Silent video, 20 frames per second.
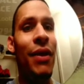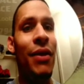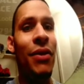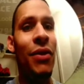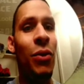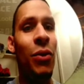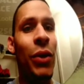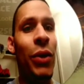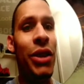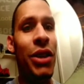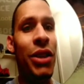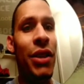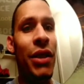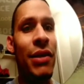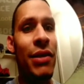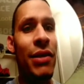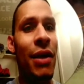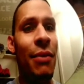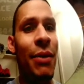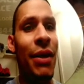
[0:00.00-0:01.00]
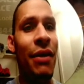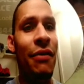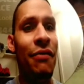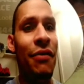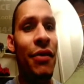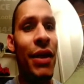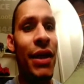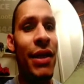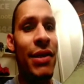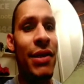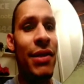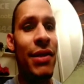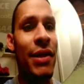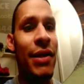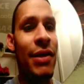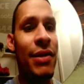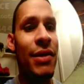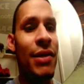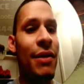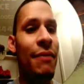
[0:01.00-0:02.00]
The Witch does come in for the
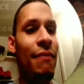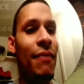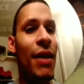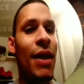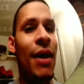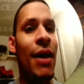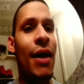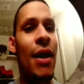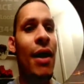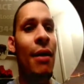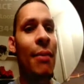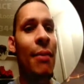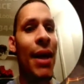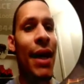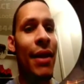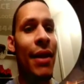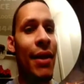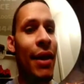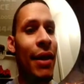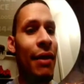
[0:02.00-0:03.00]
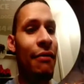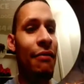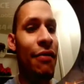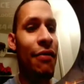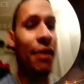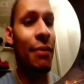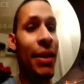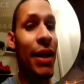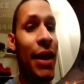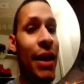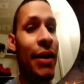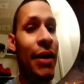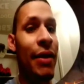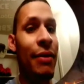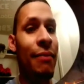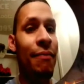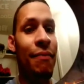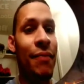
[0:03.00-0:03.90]
assist, and then from there,